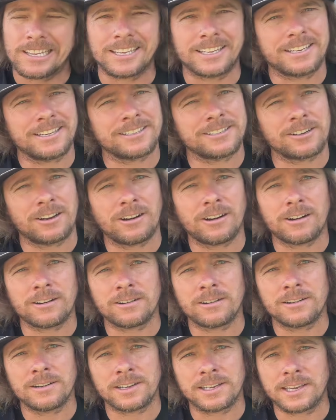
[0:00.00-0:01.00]
it gets
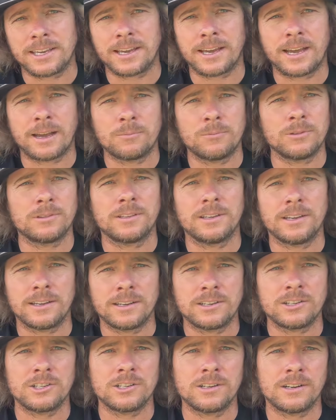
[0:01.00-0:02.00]
hotter in the cab with the
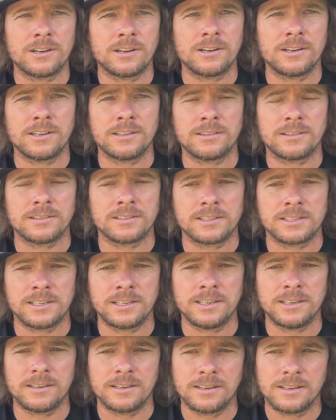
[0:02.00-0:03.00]
engine underneath the
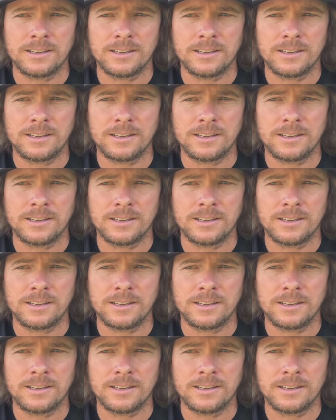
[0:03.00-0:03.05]
seat.